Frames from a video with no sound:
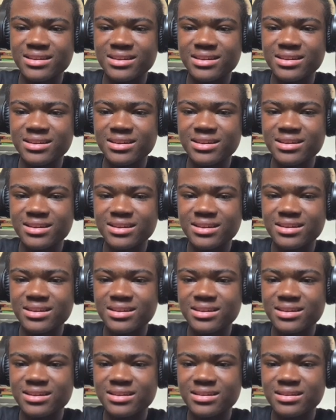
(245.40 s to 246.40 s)

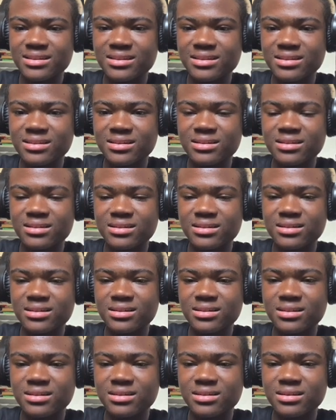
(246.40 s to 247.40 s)

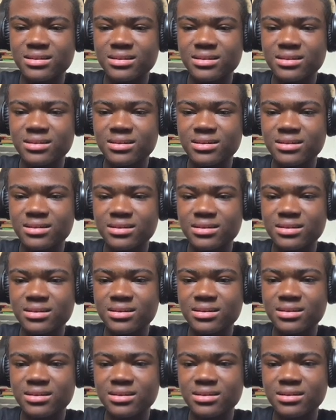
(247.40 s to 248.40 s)

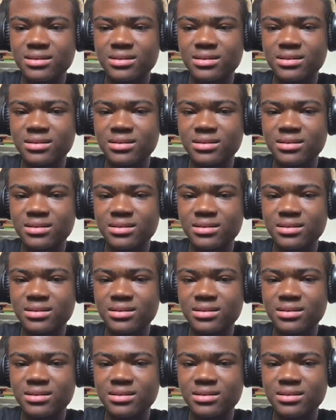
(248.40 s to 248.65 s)
[no speech]